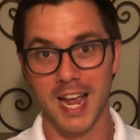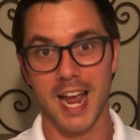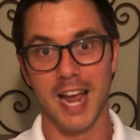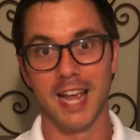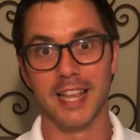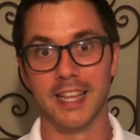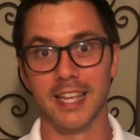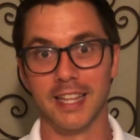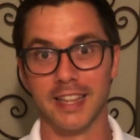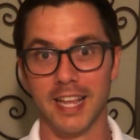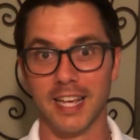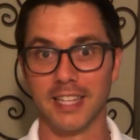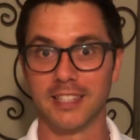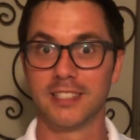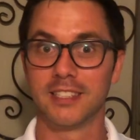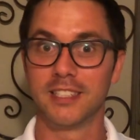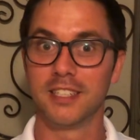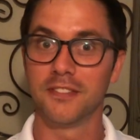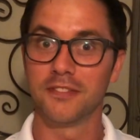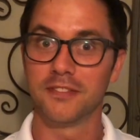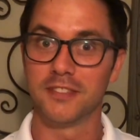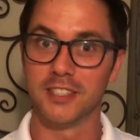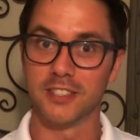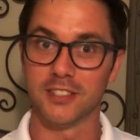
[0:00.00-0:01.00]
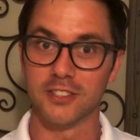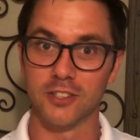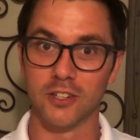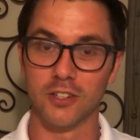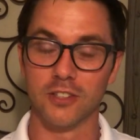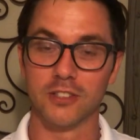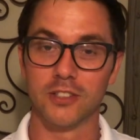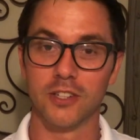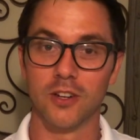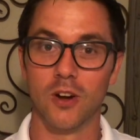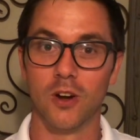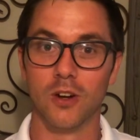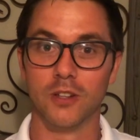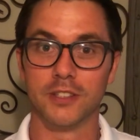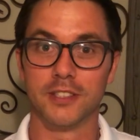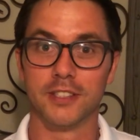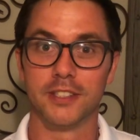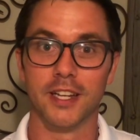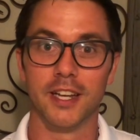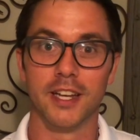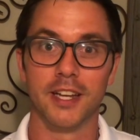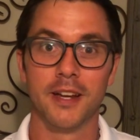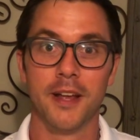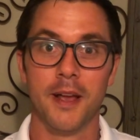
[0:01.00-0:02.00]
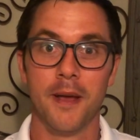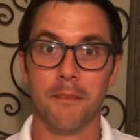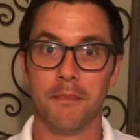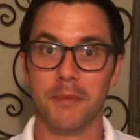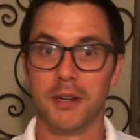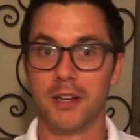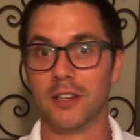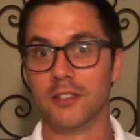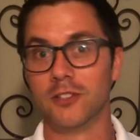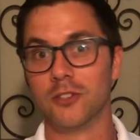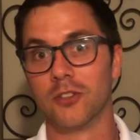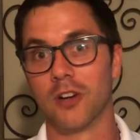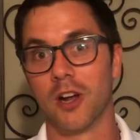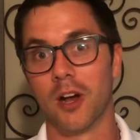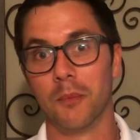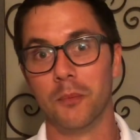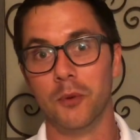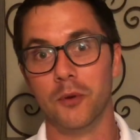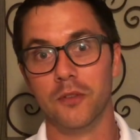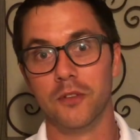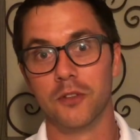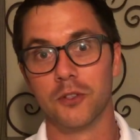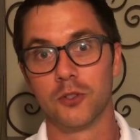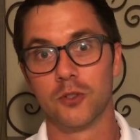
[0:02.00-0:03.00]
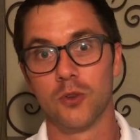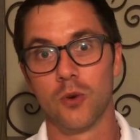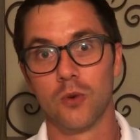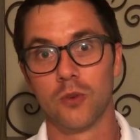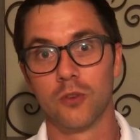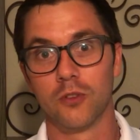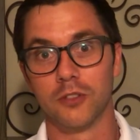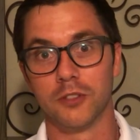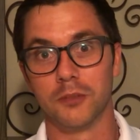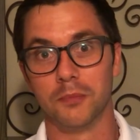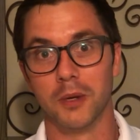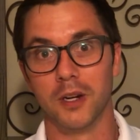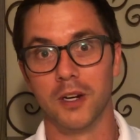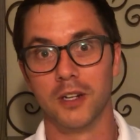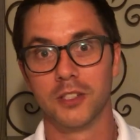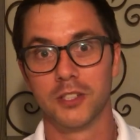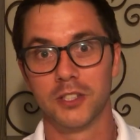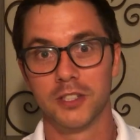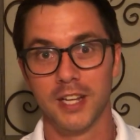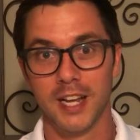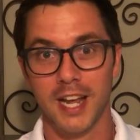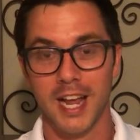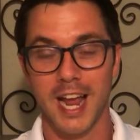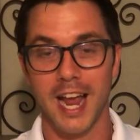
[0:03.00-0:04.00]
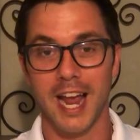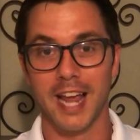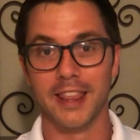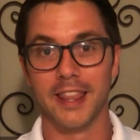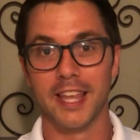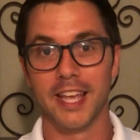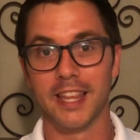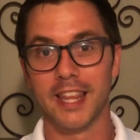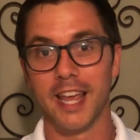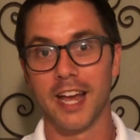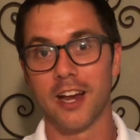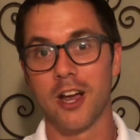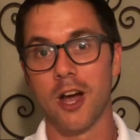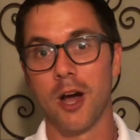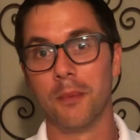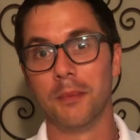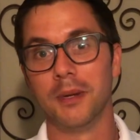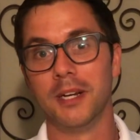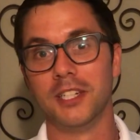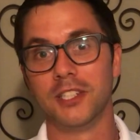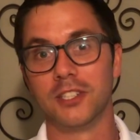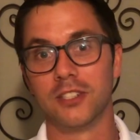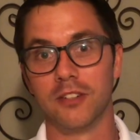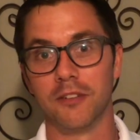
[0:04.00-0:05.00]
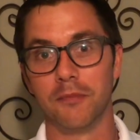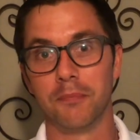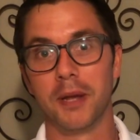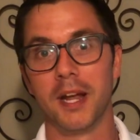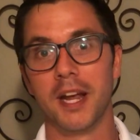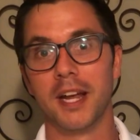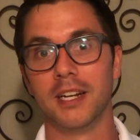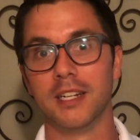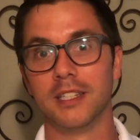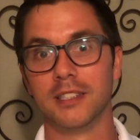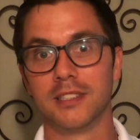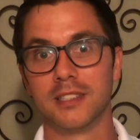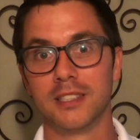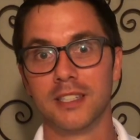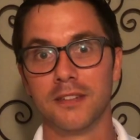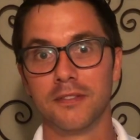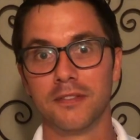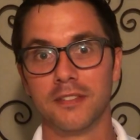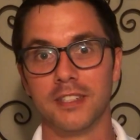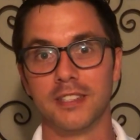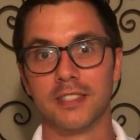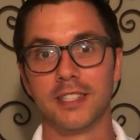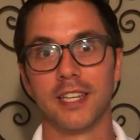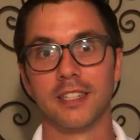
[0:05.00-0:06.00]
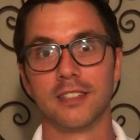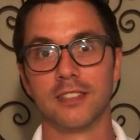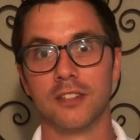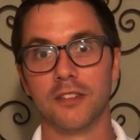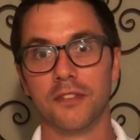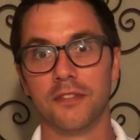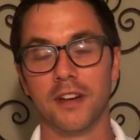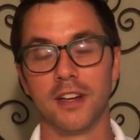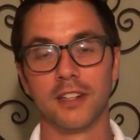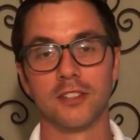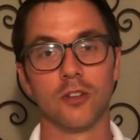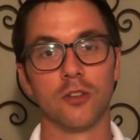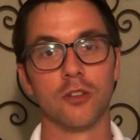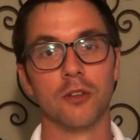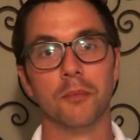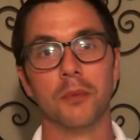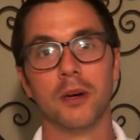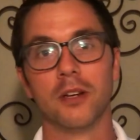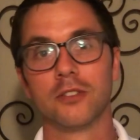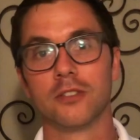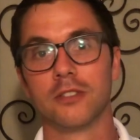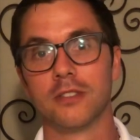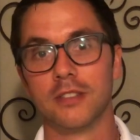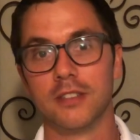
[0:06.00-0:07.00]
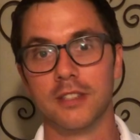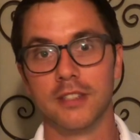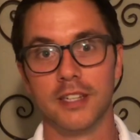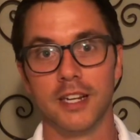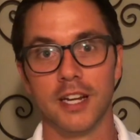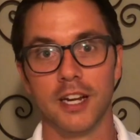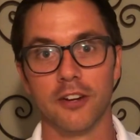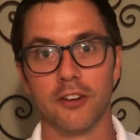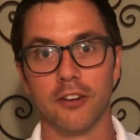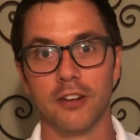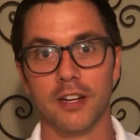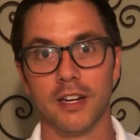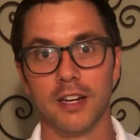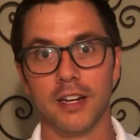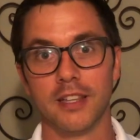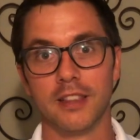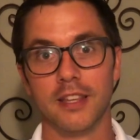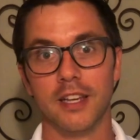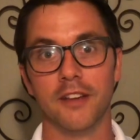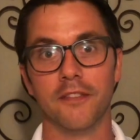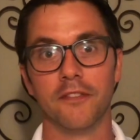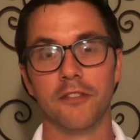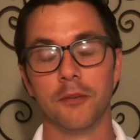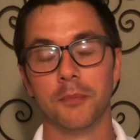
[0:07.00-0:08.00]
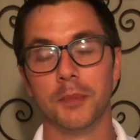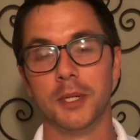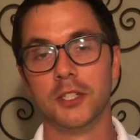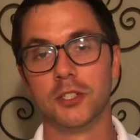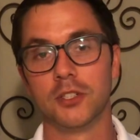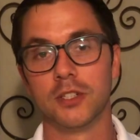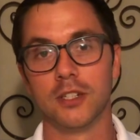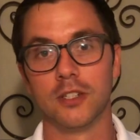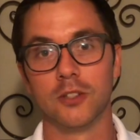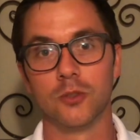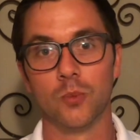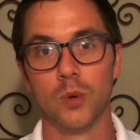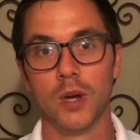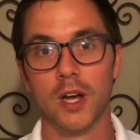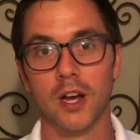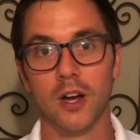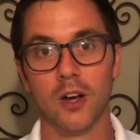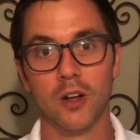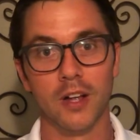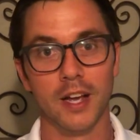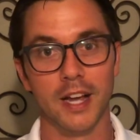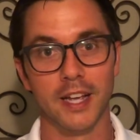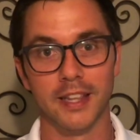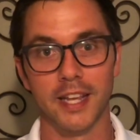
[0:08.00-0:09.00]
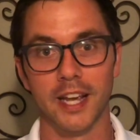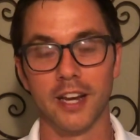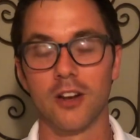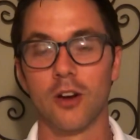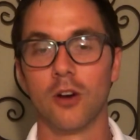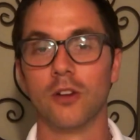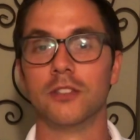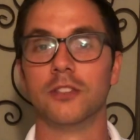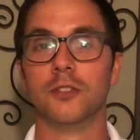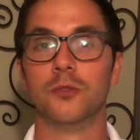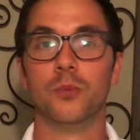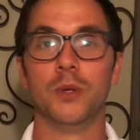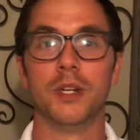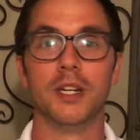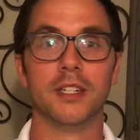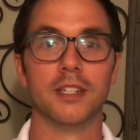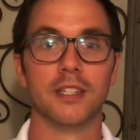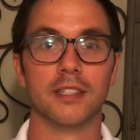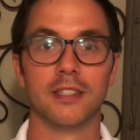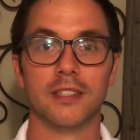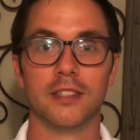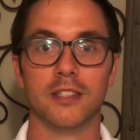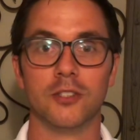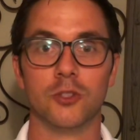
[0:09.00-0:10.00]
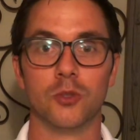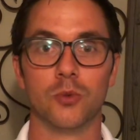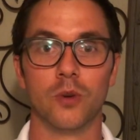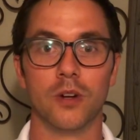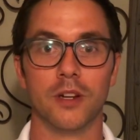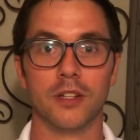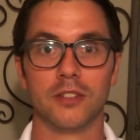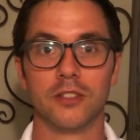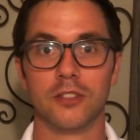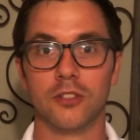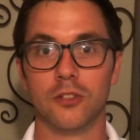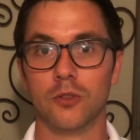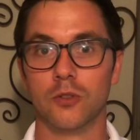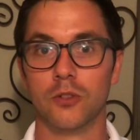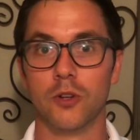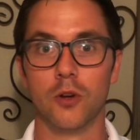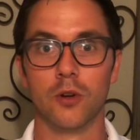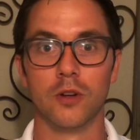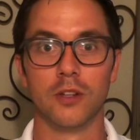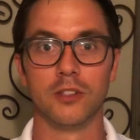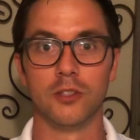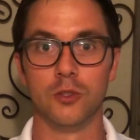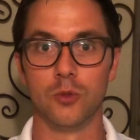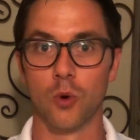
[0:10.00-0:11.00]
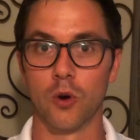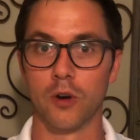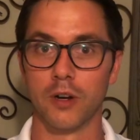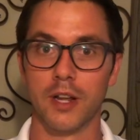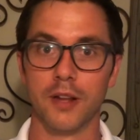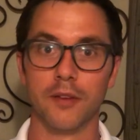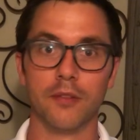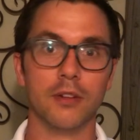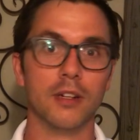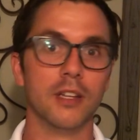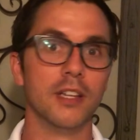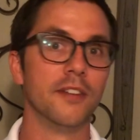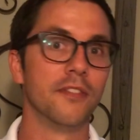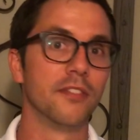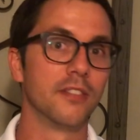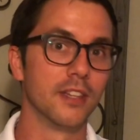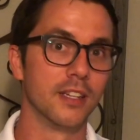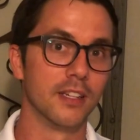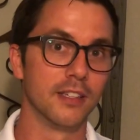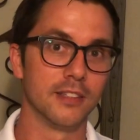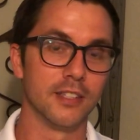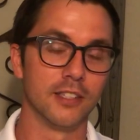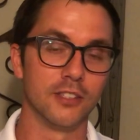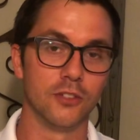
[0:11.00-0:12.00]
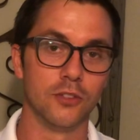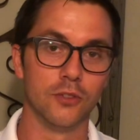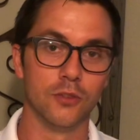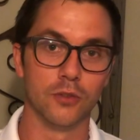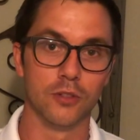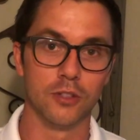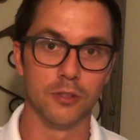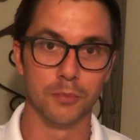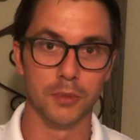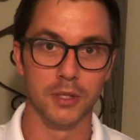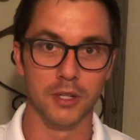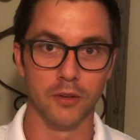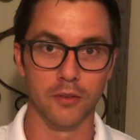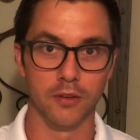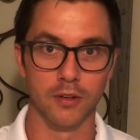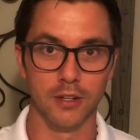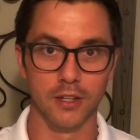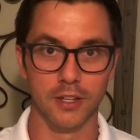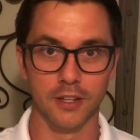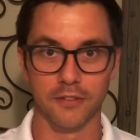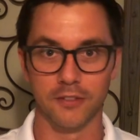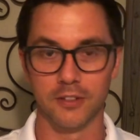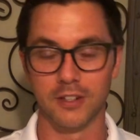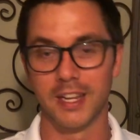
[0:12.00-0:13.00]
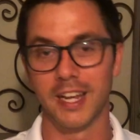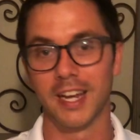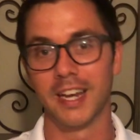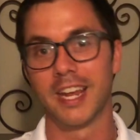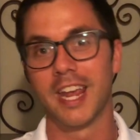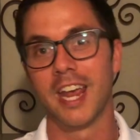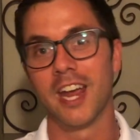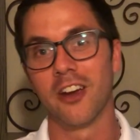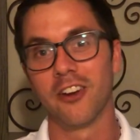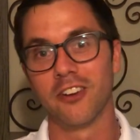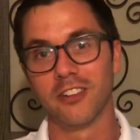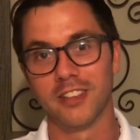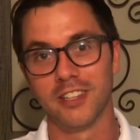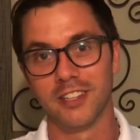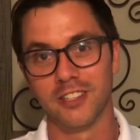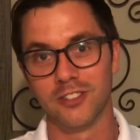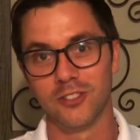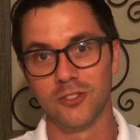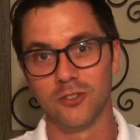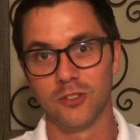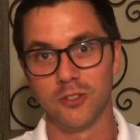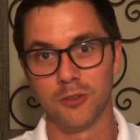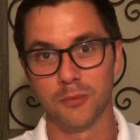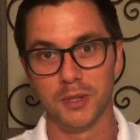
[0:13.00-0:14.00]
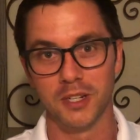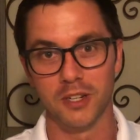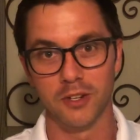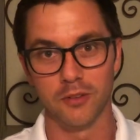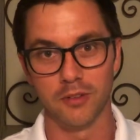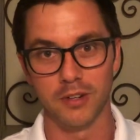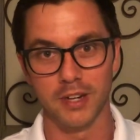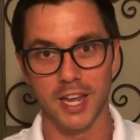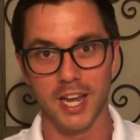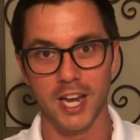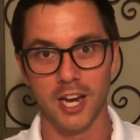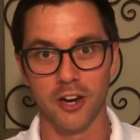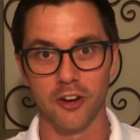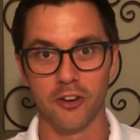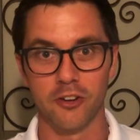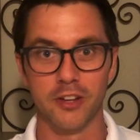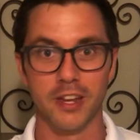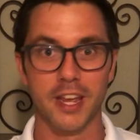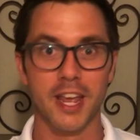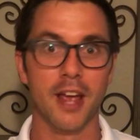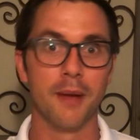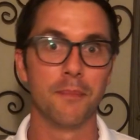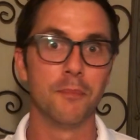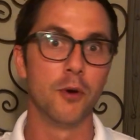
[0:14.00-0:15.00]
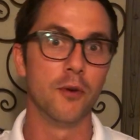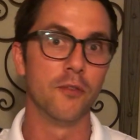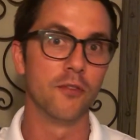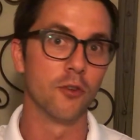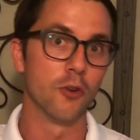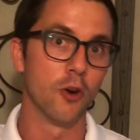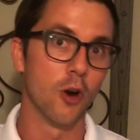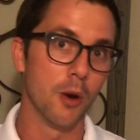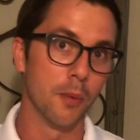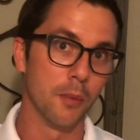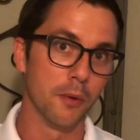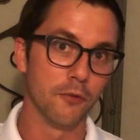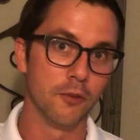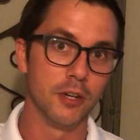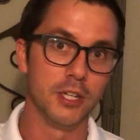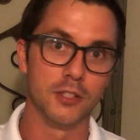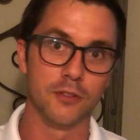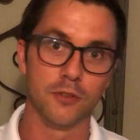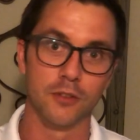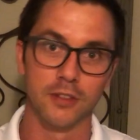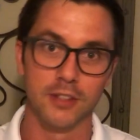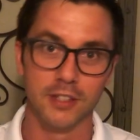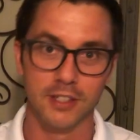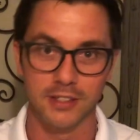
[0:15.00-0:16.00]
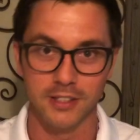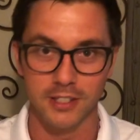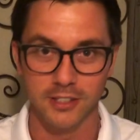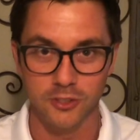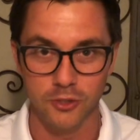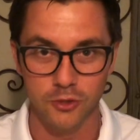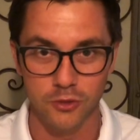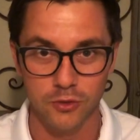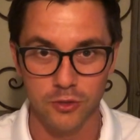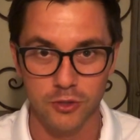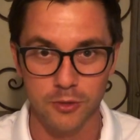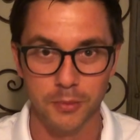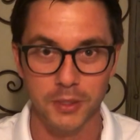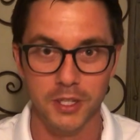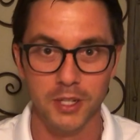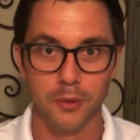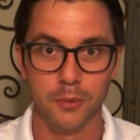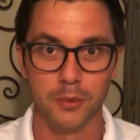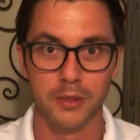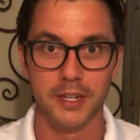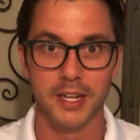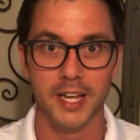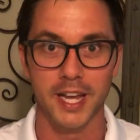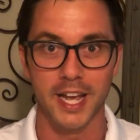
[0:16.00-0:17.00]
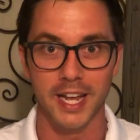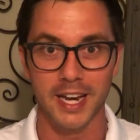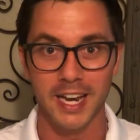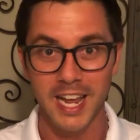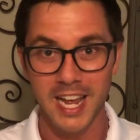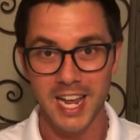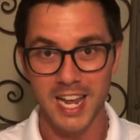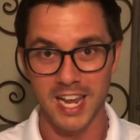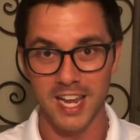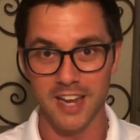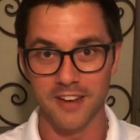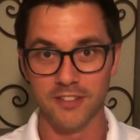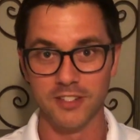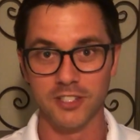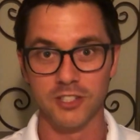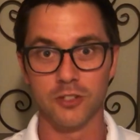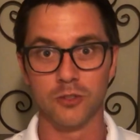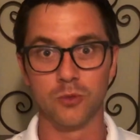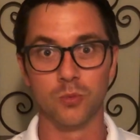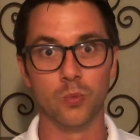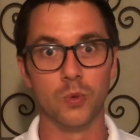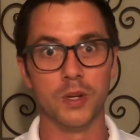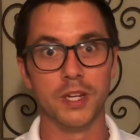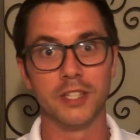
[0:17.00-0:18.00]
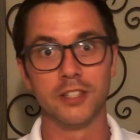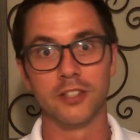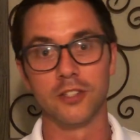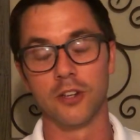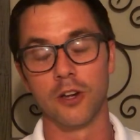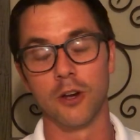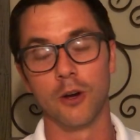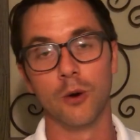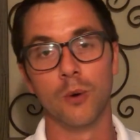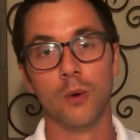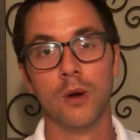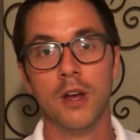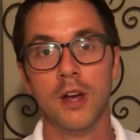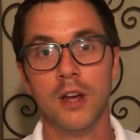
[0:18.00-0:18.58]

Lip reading: And then that stiffness starts to onset because you're not moving your shoulder as much. And then that combination of pain and stiffness has an effect on the muscles in the area, the inflammation as well, and that causes weakness in the joints. So you'll notice you aren't able to lift things that you used to be able to lift. You can't carry things you used to be able to carry. You can't move your arm and reach for things that you used to be able to get, even just weeks ago.